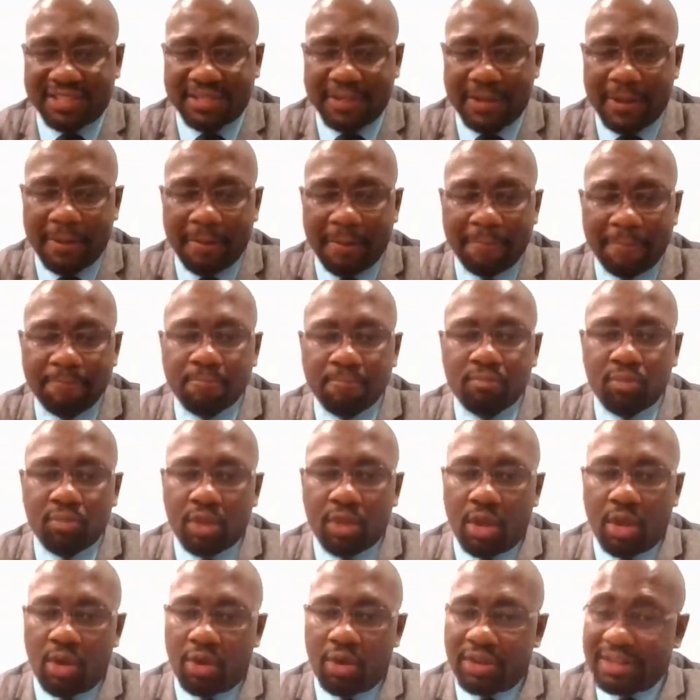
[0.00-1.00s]
So,
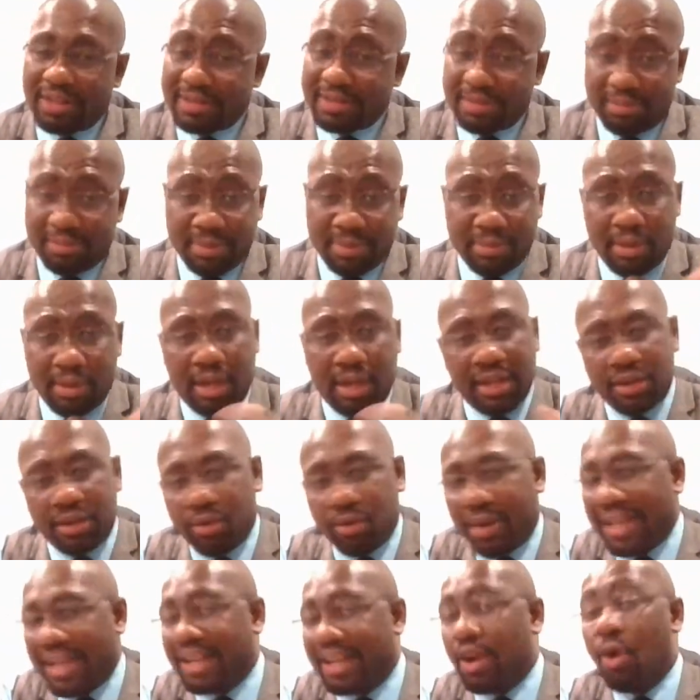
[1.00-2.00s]
or some people are
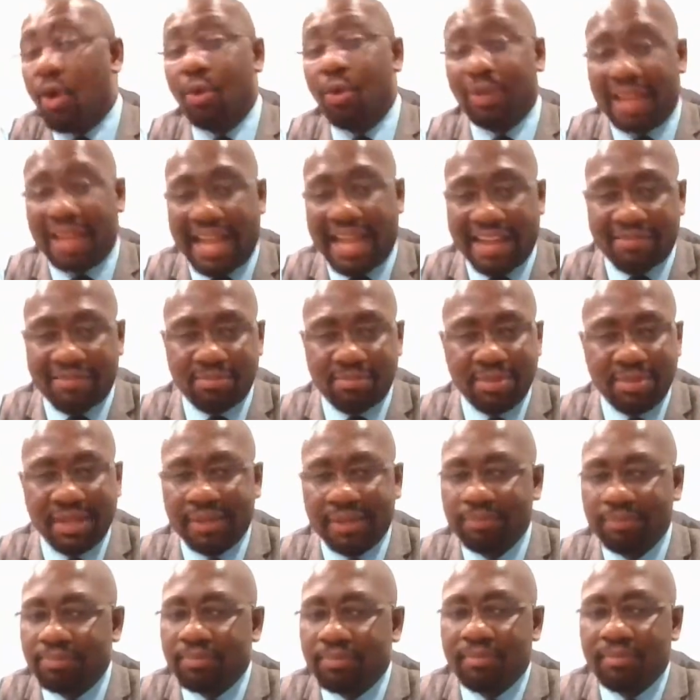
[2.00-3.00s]
great at whole life,
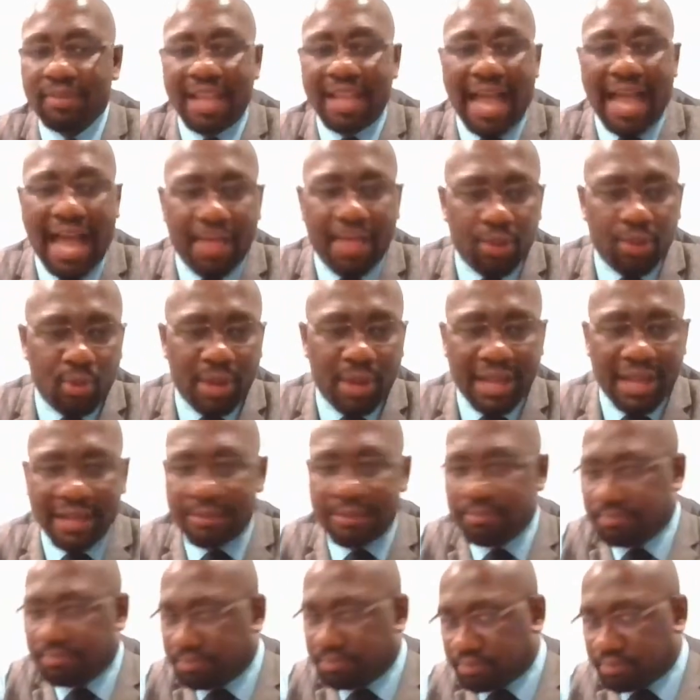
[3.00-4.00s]
but either
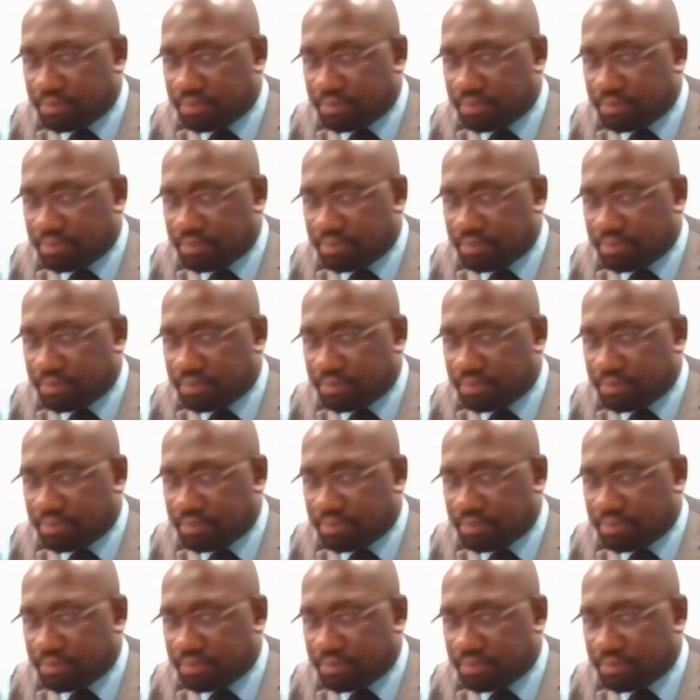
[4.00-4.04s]
way,